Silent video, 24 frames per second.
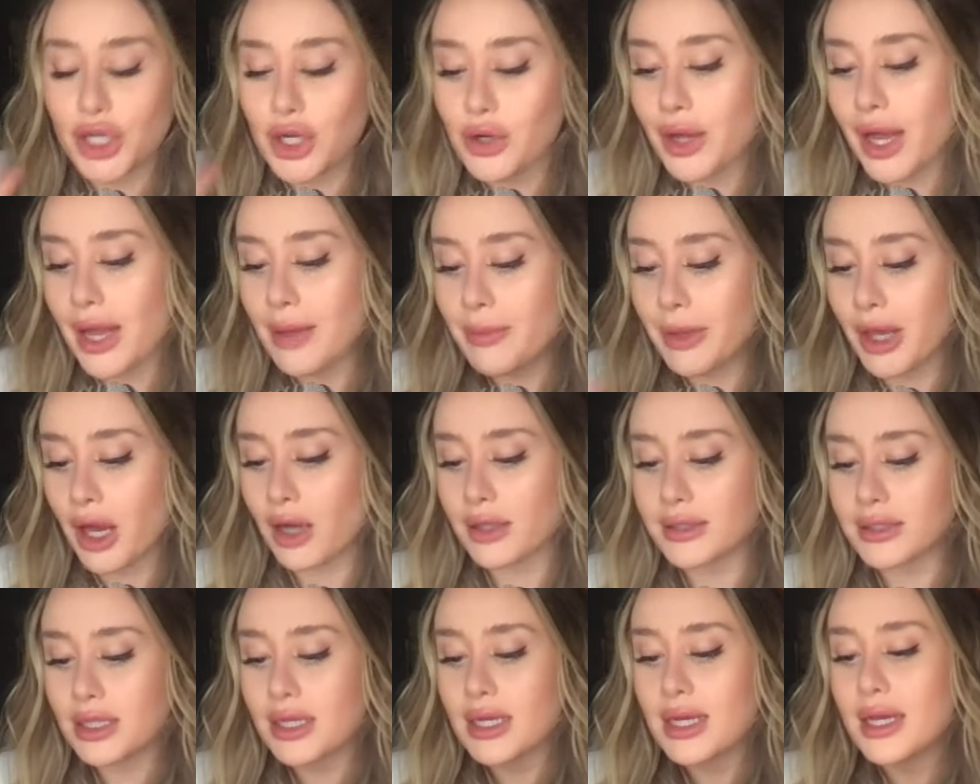Okay,
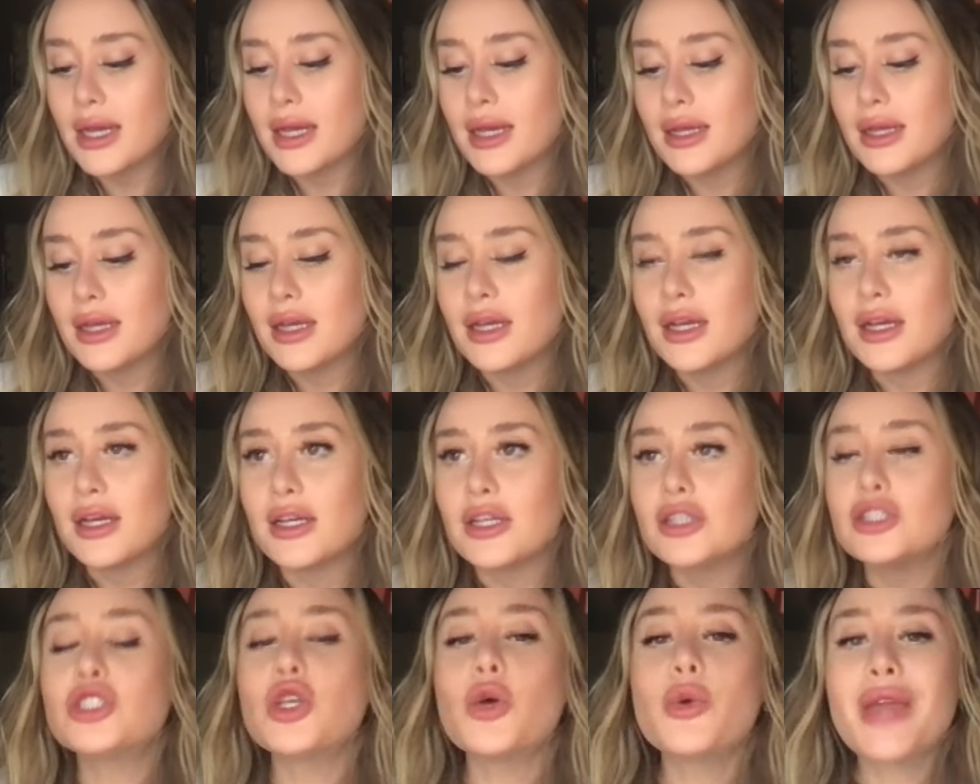beyond.
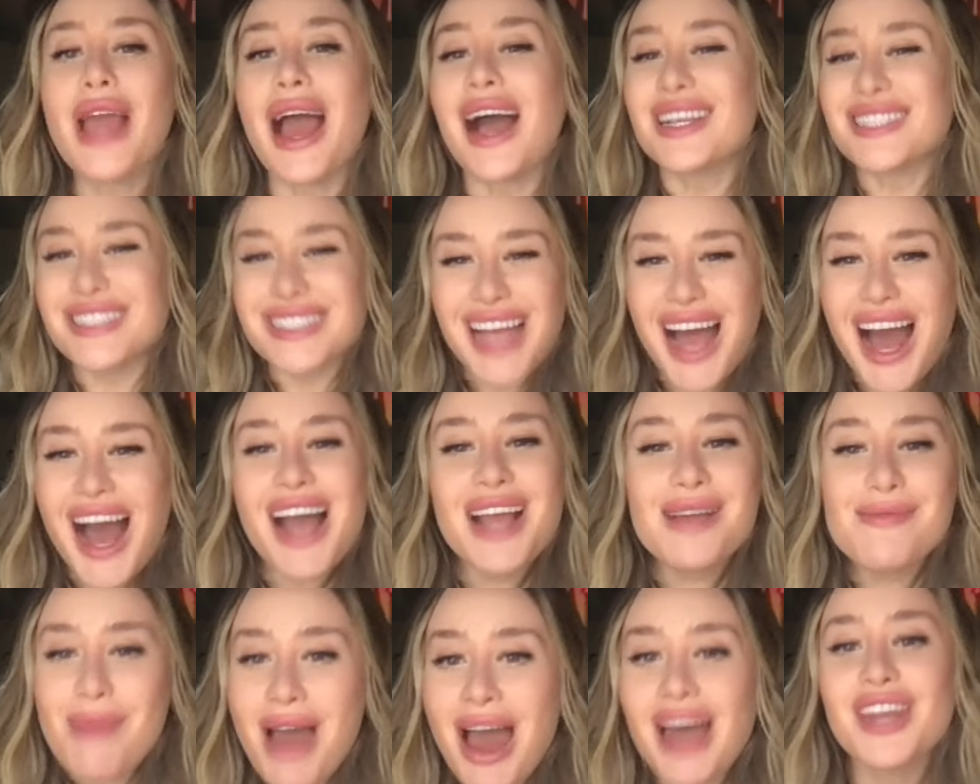So, yes,
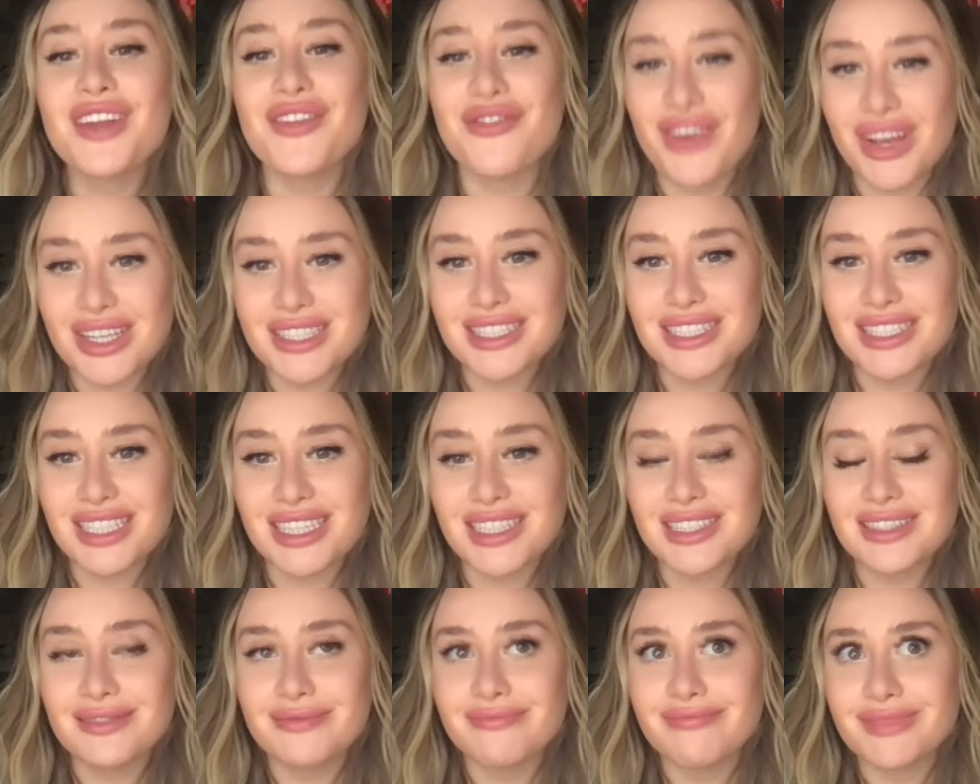I
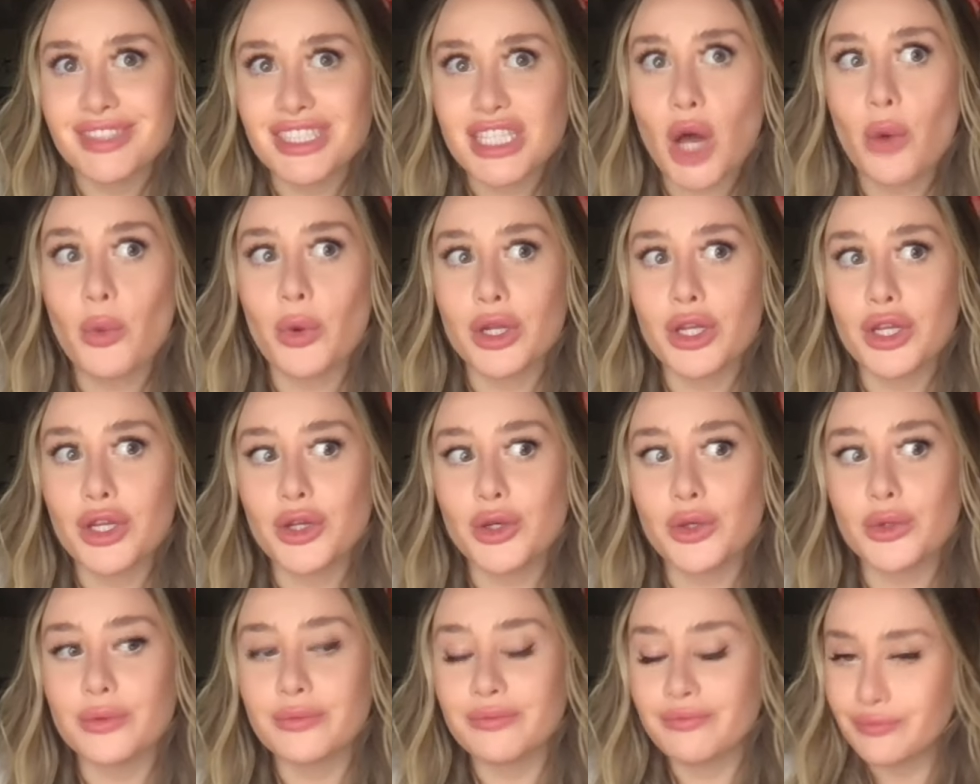manifested someone
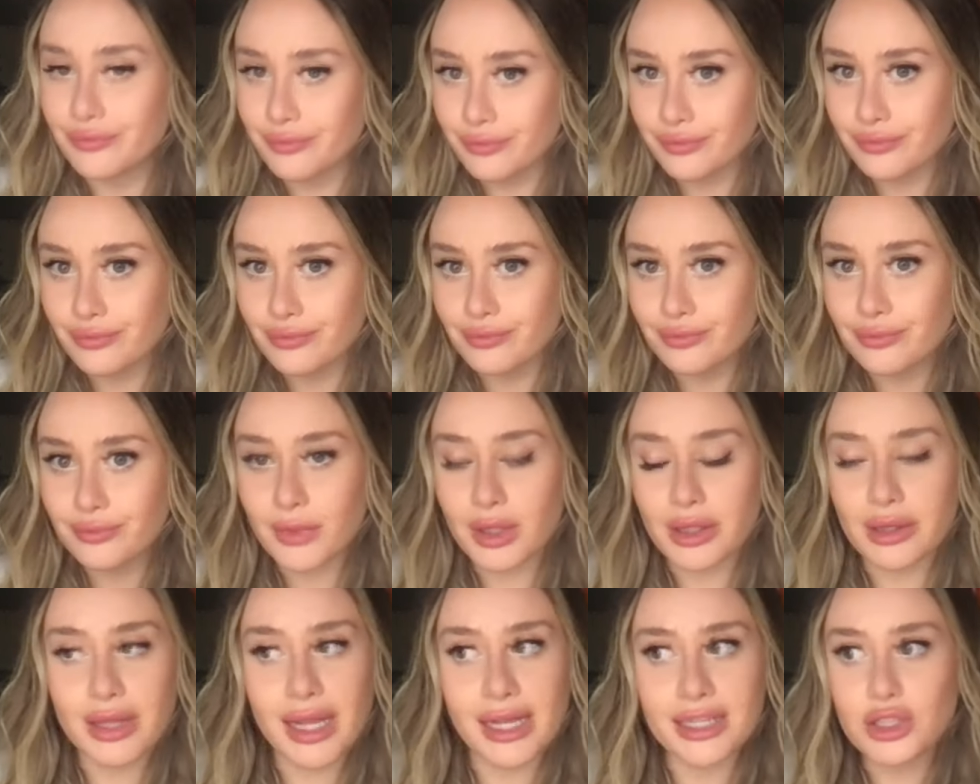who
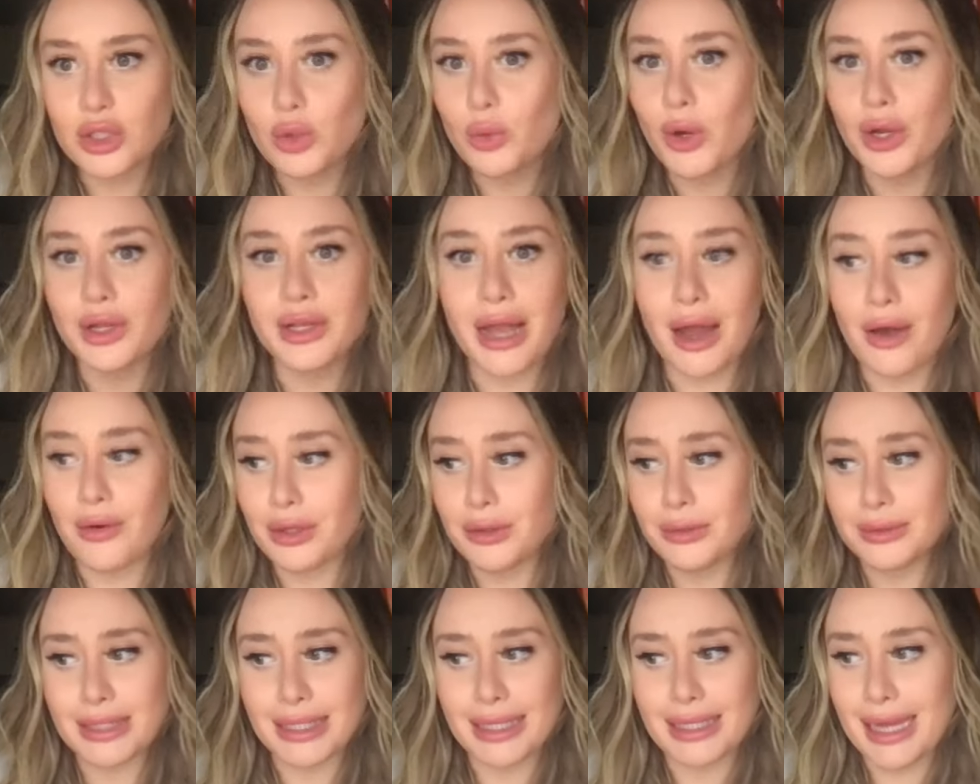liked to work out, who
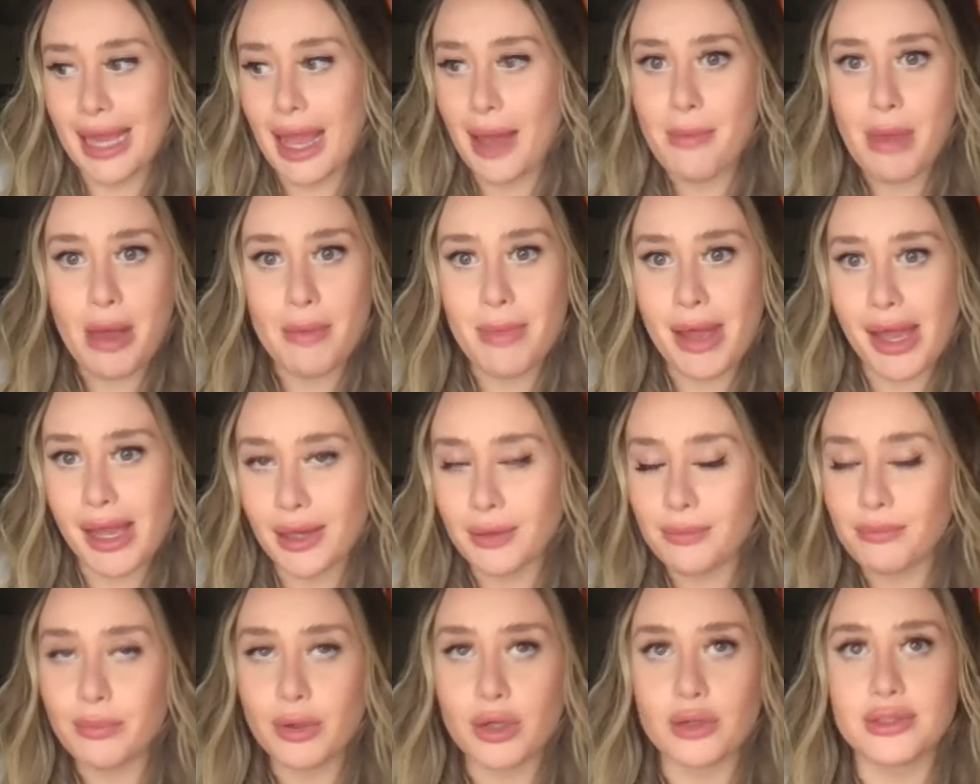was like an
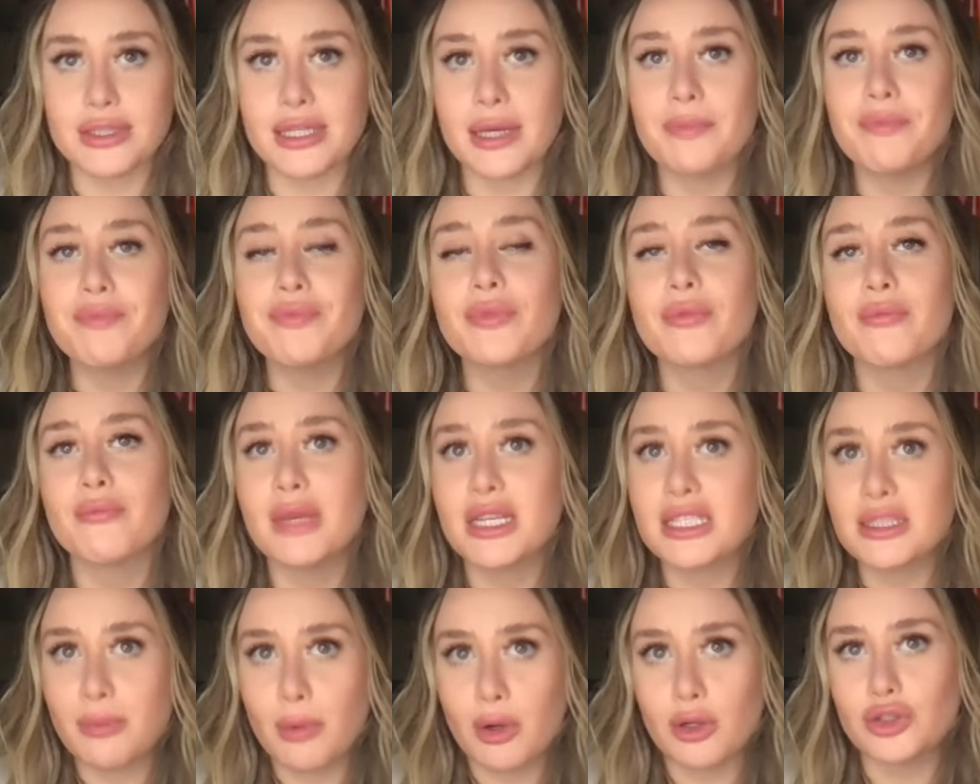MMA person,
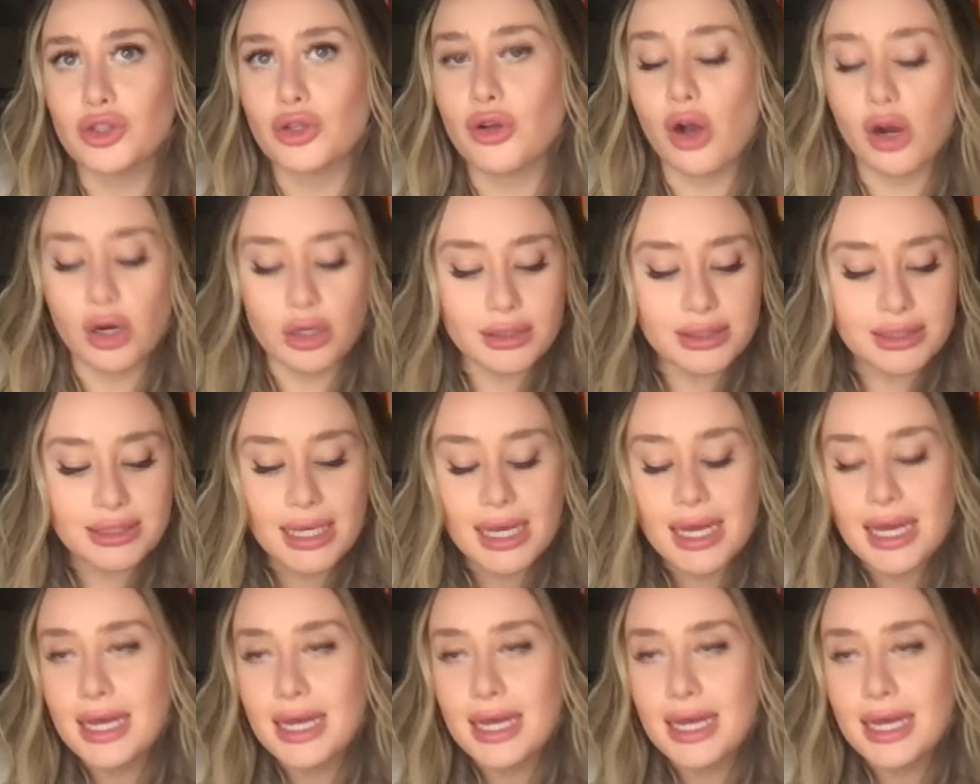mixed martial arts.